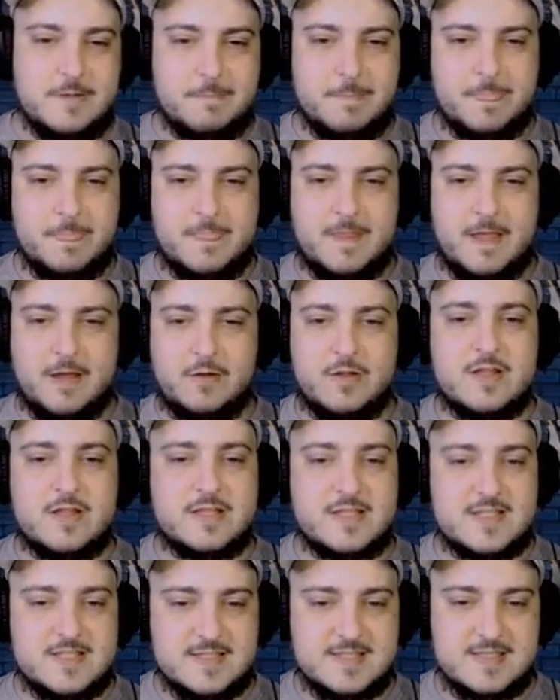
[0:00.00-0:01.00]
Now
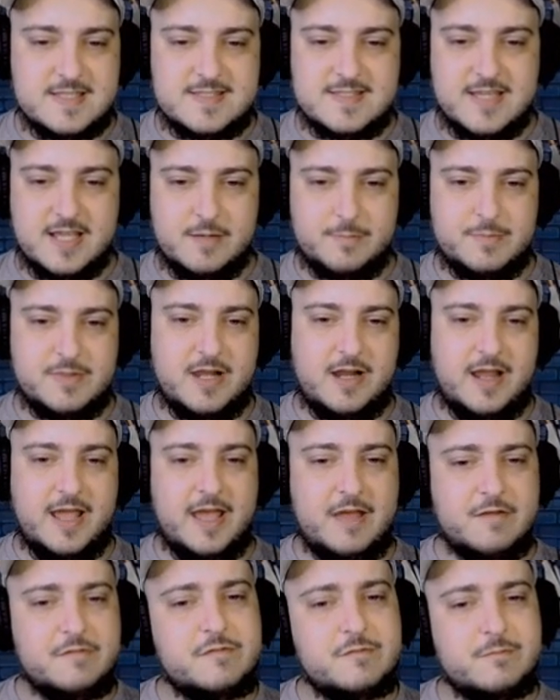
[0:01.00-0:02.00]
this is the setup that I
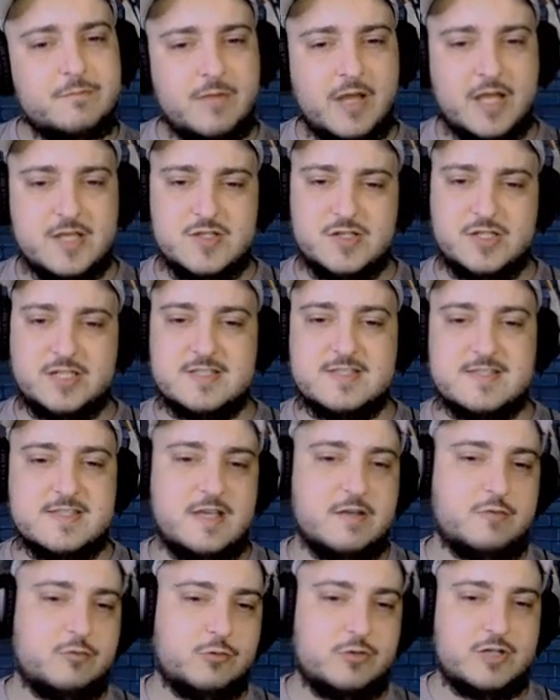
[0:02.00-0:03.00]
have. As you can
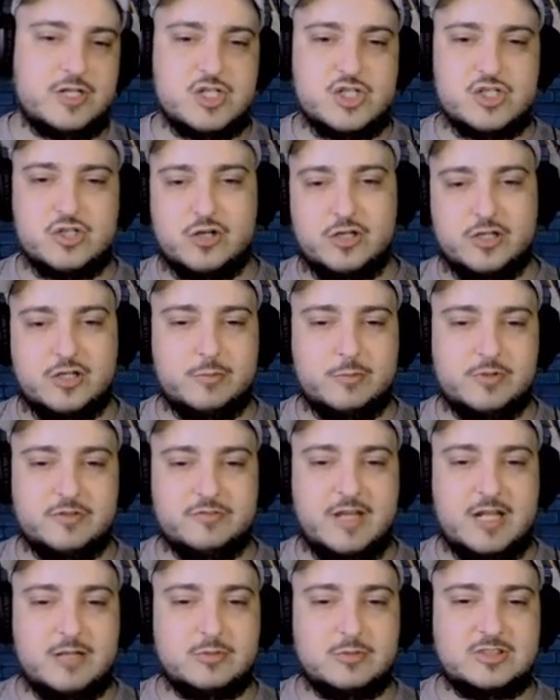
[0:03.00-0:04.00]
see I've already shot a couple
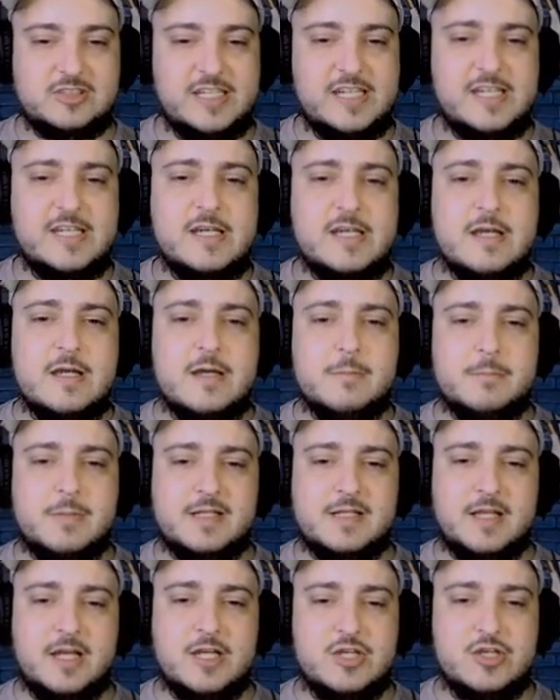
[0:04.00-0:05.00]
of animals there,
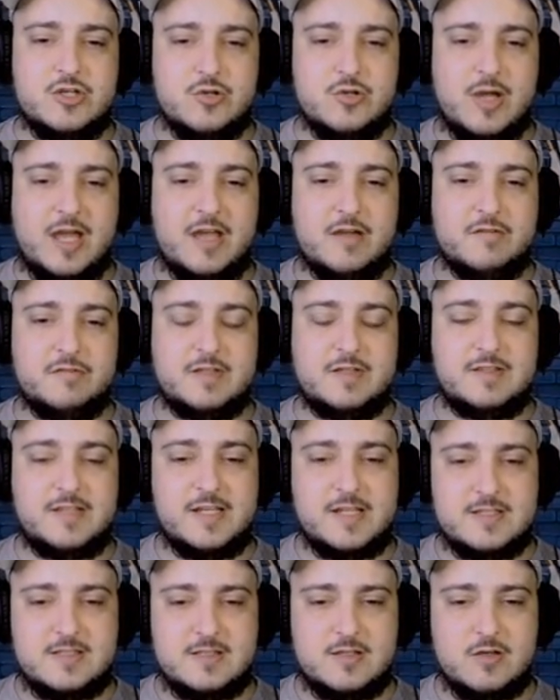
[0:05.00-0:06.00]
but I do have a
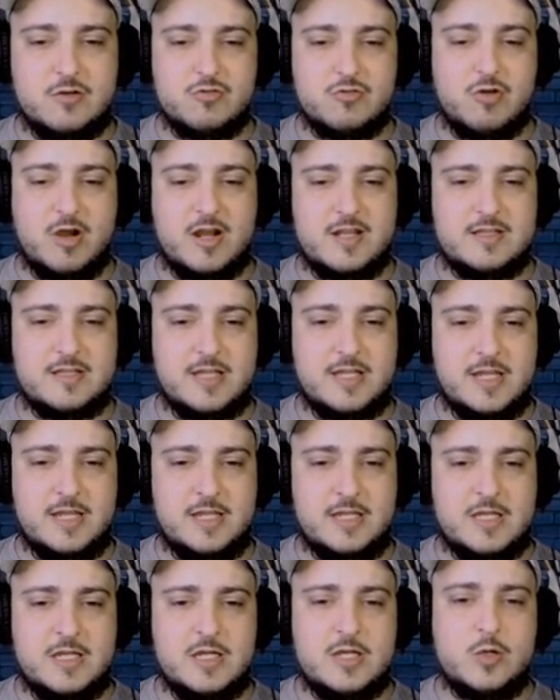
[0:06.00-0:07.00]
tent right
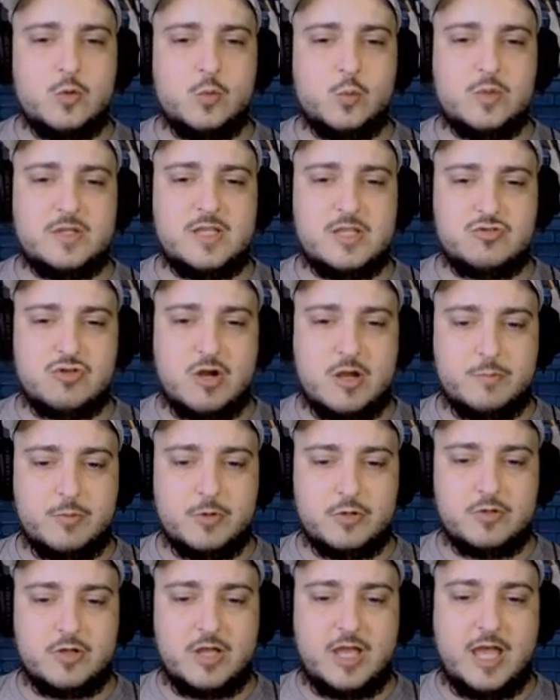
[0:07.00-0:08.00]
there with a
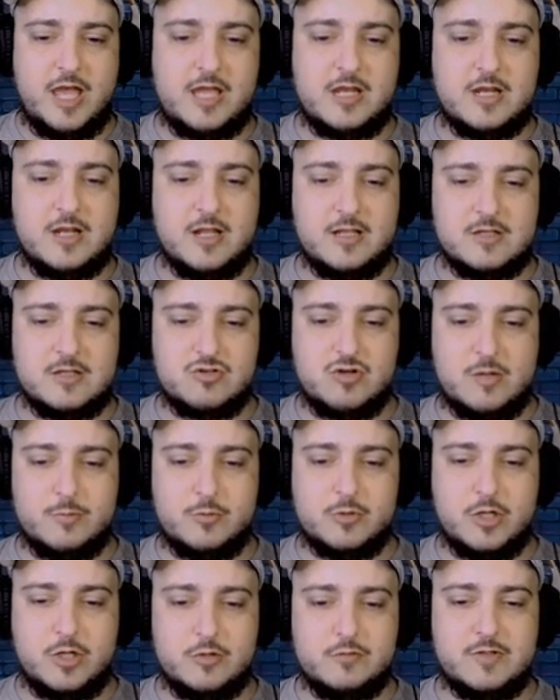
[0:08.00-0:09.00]
tripod and another
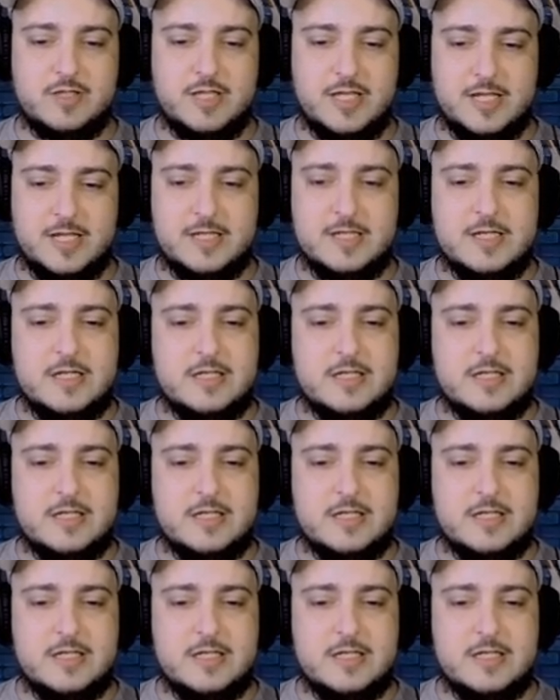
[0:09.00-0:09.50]
tripod over there.